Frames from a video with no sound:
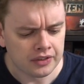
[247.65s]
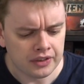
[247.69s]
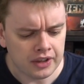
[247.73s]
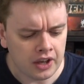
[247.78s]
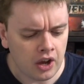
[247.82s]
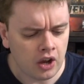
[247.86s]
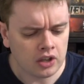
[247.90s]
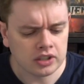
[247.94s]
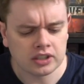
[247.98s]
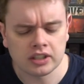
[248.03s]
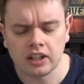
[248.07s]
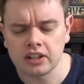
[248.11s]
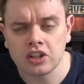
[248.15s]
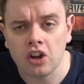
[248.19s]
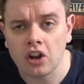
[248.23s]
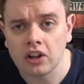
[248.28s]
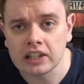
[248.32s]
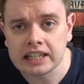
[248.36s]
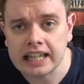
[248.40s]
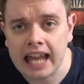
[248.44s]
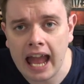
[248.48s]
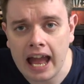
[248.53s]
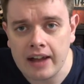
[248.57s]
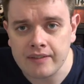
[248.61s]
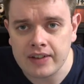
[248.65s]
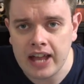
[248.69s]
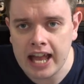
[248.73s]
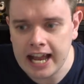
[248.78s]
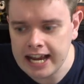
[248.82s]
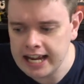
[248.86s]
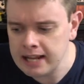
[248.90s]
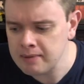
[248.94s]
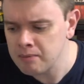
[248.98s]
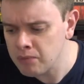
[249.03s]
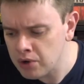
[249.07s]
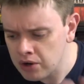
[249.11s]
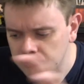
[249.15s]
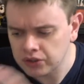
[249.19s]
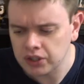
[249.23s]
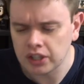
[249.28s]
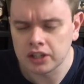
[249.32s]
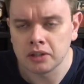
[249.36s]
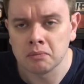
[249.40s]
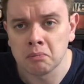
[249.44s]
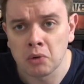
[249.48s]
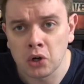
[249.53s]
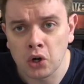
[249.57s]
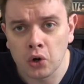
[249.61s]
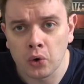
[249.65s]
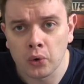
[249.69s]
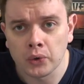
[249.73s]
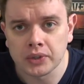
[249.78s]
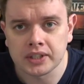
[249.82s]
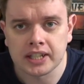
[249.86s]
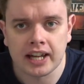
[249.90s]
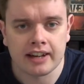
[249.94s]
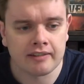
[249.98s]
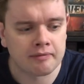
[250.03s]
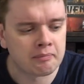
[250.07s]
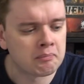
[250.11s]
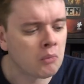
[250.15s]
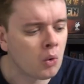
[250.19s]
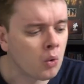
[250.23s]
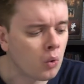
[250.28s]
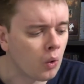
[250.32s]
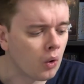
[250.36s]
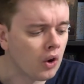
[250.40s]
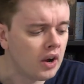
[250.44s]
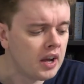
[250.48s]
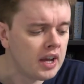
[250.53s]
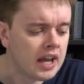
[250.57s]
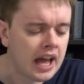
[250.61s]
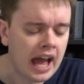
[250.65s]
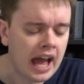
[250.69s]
the ocelots hardly have any moves and the macaws have more